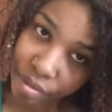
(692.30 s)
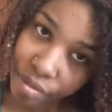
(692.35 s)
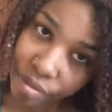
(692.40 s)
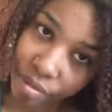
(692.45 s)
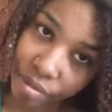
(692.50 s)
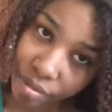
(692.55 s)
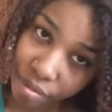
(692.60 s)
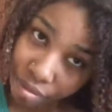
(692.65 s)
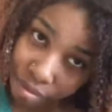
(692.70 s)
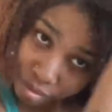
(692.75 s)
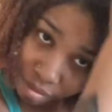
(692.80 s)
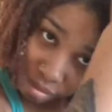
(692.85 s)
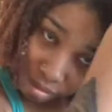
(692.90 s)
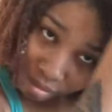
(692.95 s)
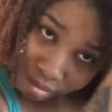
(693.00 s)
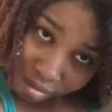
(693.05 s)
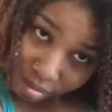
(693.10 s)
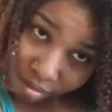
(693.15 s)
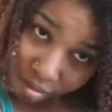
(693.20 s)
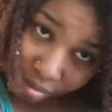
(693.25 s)
Is there
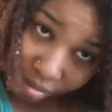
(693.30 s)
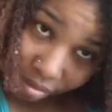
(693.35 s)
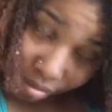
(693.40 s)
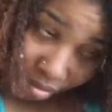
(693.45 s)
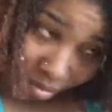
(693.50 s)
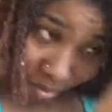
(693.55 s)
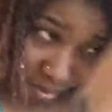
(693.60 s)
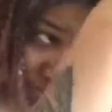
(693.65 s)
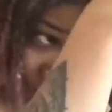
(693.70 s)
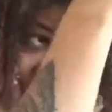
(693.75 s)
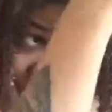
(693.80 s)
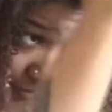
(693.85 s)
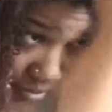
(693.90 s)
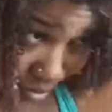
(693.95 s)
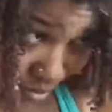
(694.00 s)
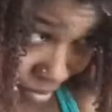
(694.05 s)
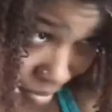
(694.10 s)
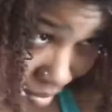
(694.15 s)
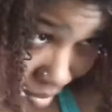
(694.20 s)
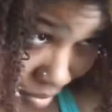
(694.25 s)
even such a thing?
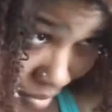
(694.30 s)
